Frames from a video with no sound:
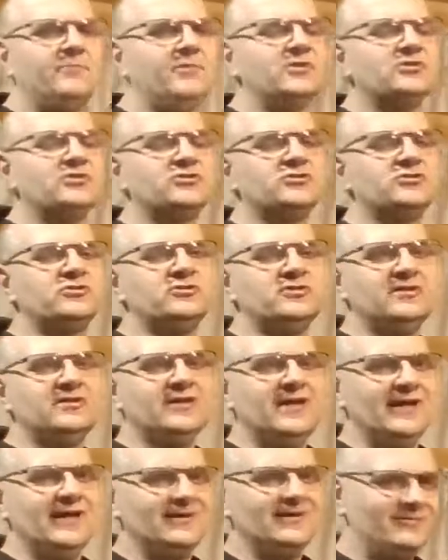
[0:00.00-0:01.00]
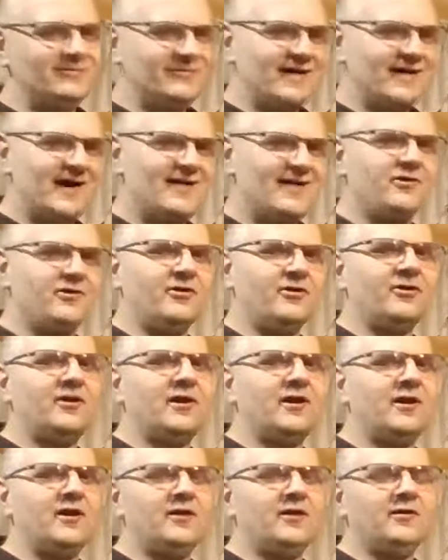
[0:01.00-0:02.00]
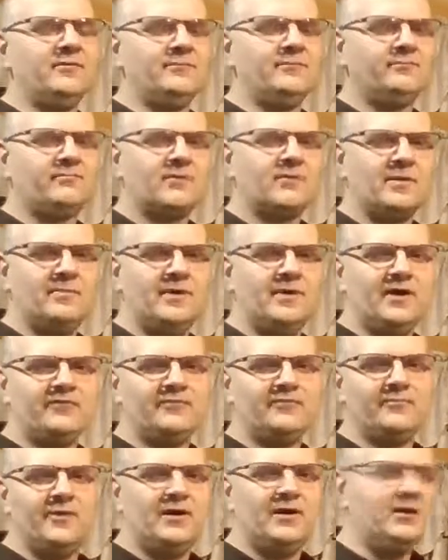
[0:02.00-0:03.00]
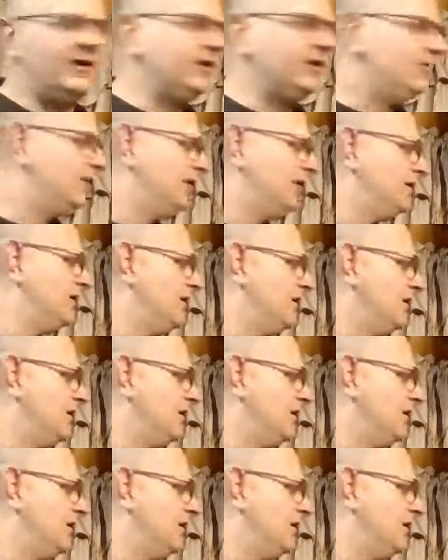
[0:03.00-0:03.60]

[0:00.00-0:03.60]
but you can't do that on a composite pedal anyway.